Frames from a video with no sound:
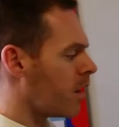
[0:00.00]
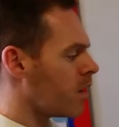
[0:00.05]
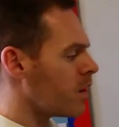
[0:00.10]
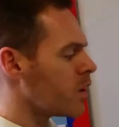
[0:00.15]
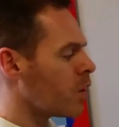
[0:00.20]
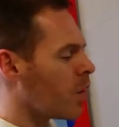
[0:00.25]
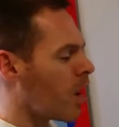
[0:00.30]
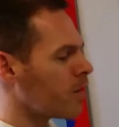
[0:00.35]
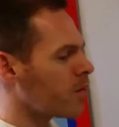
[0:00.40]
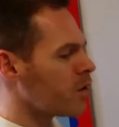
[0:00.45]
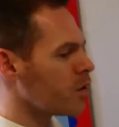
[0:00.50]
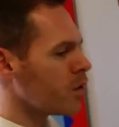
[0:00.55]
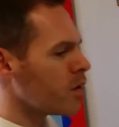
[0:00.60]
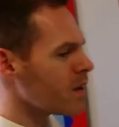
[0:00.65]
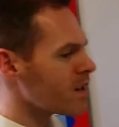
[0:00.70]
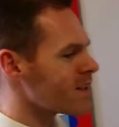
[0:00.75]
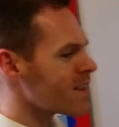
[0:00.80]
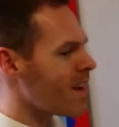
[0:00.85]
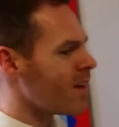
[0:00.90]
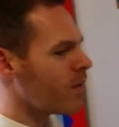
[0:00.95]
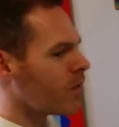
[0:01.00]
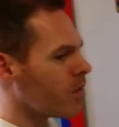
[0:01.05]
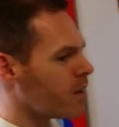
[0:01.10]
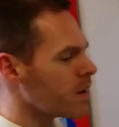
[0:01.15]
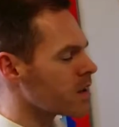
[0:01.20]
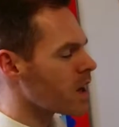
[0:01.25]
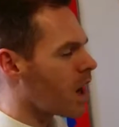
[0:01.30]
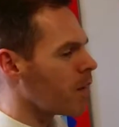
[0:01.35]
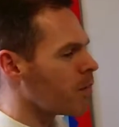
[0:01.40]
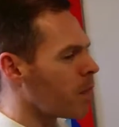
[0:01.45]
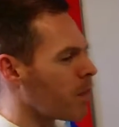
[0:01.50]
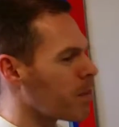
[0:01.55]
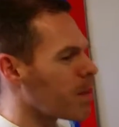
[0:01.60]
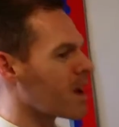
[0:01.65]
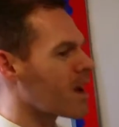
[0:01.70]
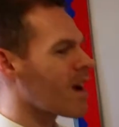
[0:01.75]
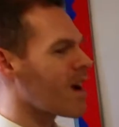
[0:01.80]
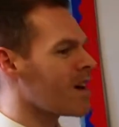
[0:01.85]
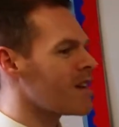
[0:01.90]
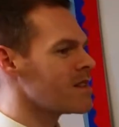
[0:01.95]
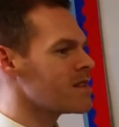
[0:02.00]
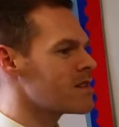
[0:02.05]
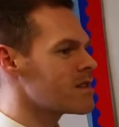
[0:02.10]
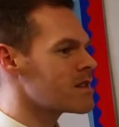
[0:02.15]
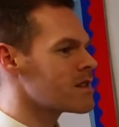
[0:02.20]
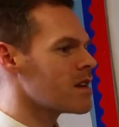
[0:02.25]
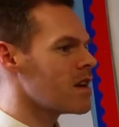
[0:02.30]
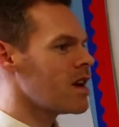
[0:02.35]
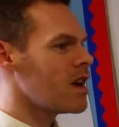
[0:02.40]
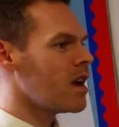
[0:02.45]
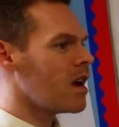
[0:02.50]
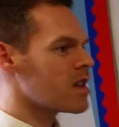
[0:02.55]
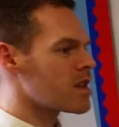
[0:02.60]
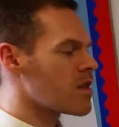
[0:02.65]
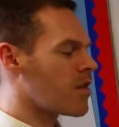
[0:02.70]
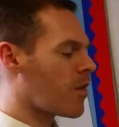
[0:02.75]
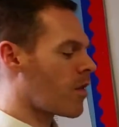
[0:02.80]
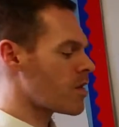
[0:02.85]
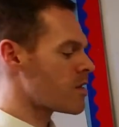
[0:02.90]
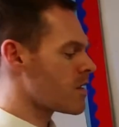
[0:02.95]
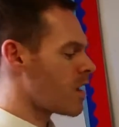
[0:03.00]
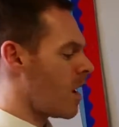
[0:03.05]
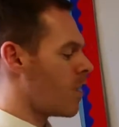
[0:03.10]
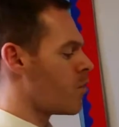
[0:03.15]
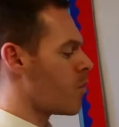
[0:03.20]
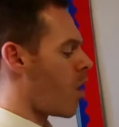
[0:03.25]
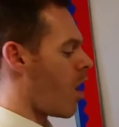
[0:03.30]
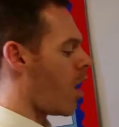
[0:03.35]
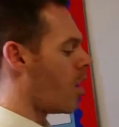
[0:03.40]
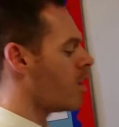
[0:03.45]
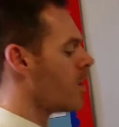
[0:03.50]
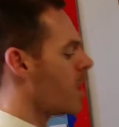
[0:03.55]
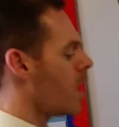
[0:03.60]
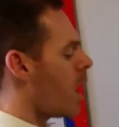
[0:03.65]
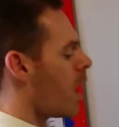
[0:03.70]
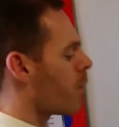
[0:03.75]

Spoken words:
Now, you don't have to do this every time, but because it's the first time round,